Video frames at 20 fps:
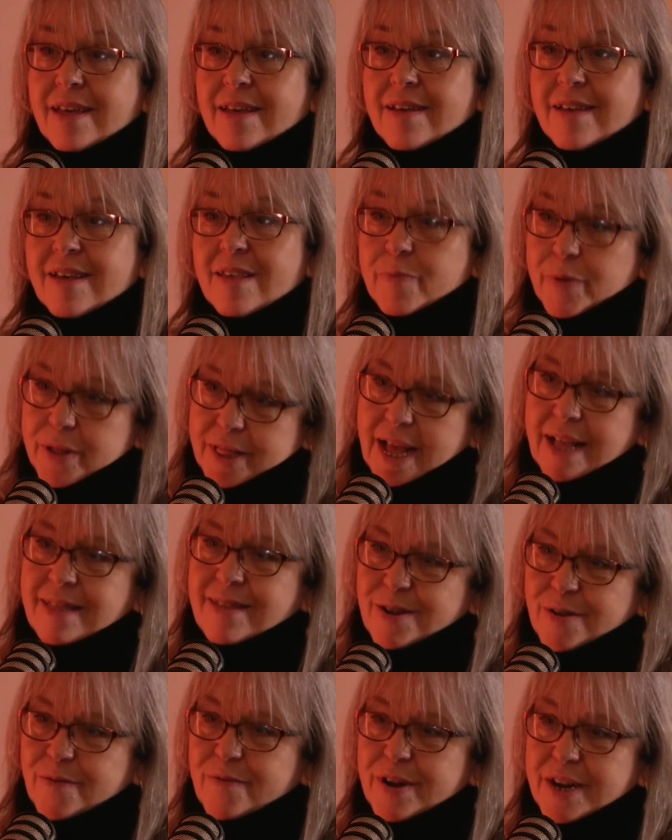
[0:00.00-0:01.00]
has put that
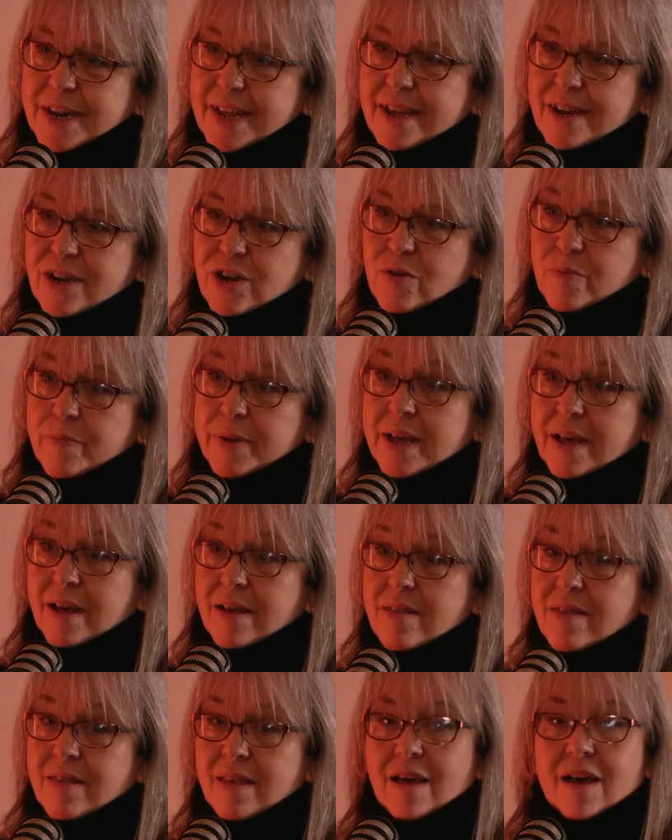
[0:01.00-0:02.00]
stuff in danger
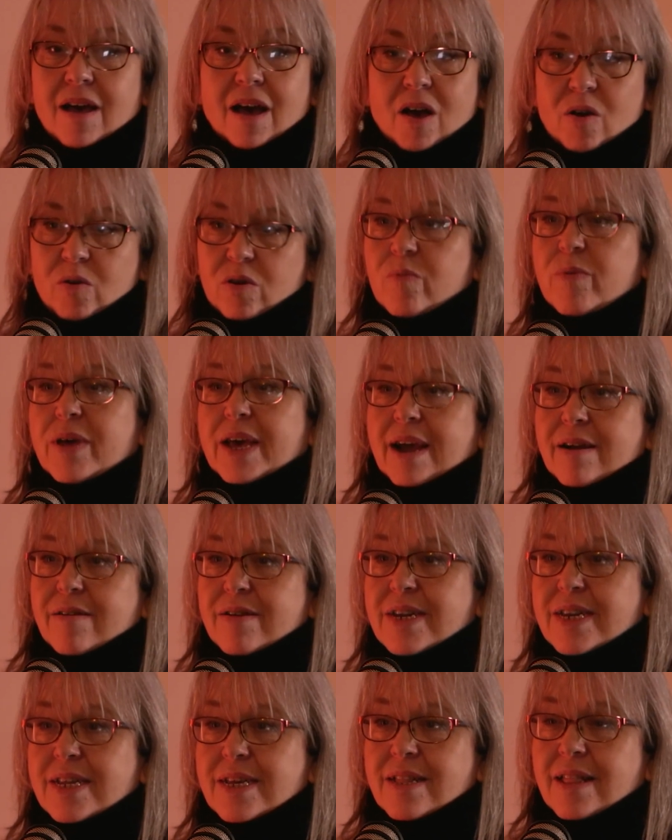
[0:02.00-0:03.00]
because how can we
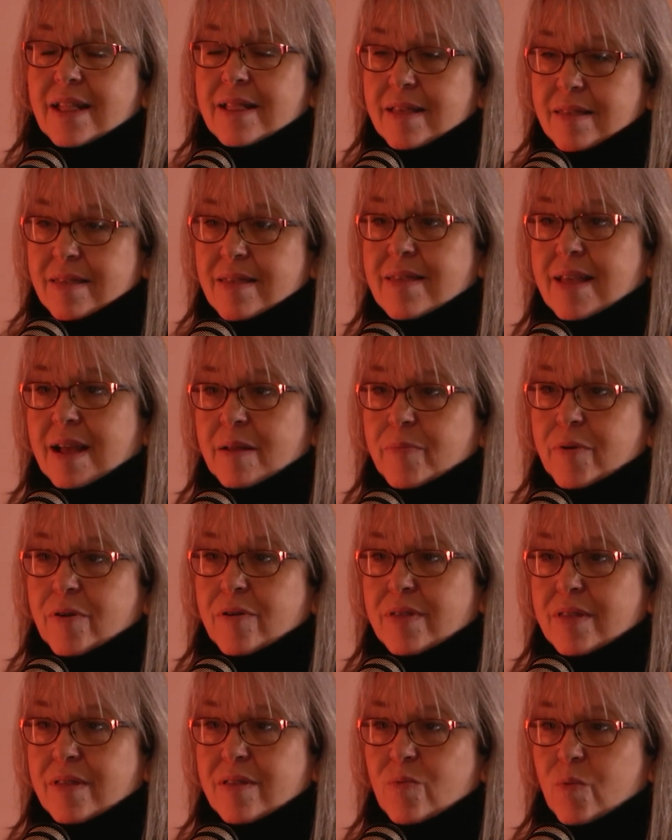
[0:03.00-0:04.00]
guarantee that this is that
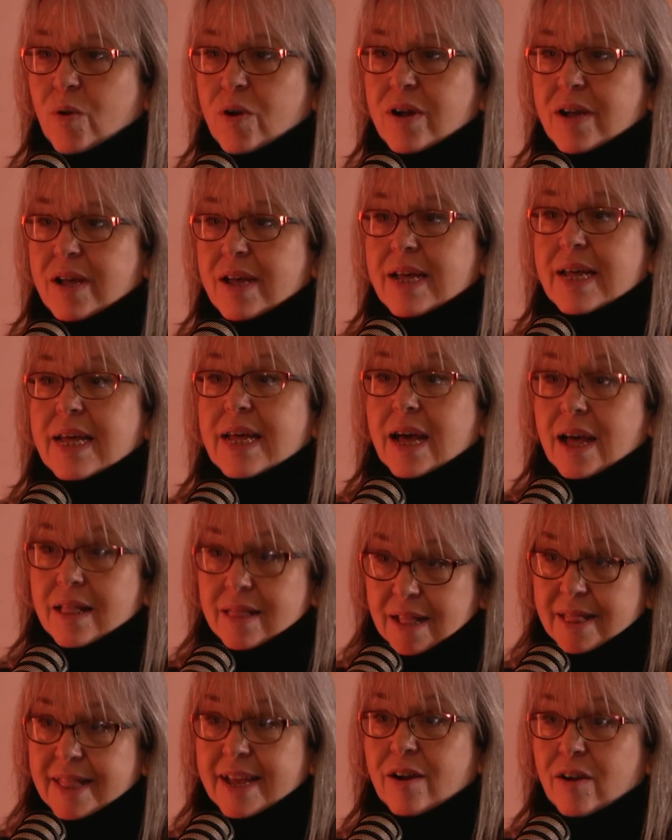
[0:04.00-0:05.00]
person's work and
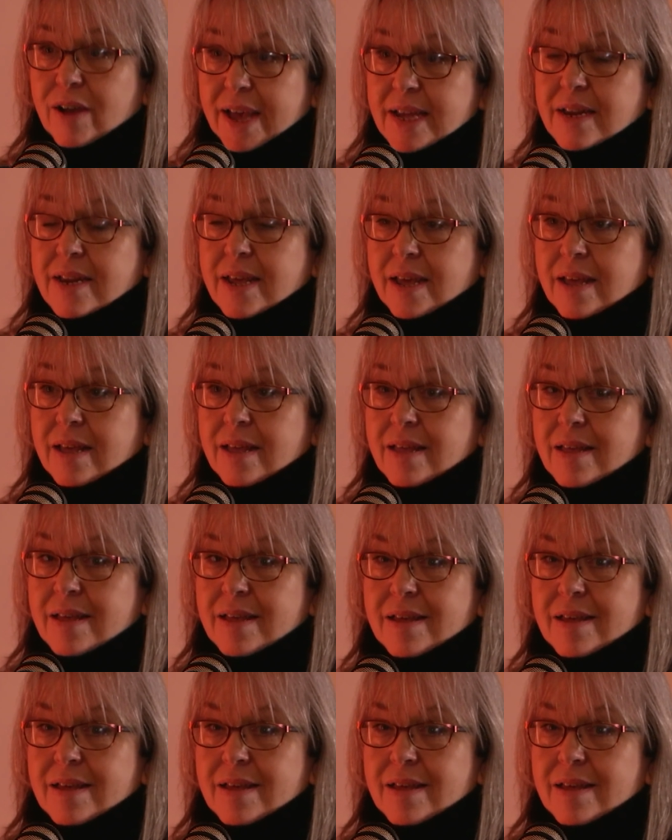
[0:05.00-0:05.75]
that they're getting